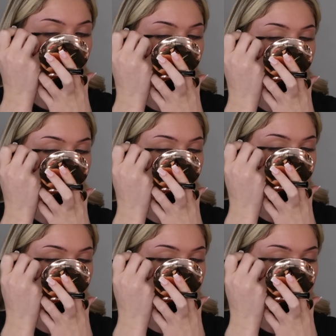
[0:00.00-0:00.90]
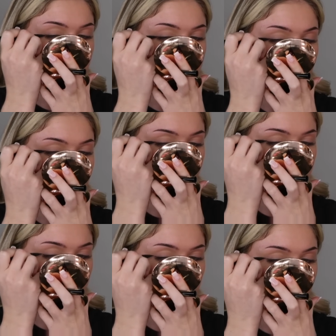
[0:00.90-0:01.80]
completely just fucking
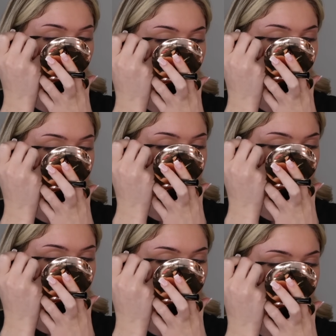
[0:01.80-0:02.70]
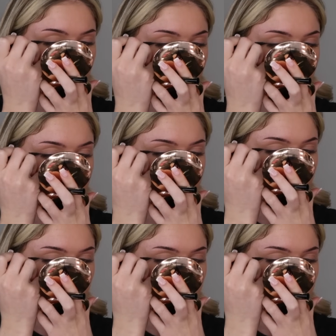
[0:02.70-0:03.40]
shoved those feelings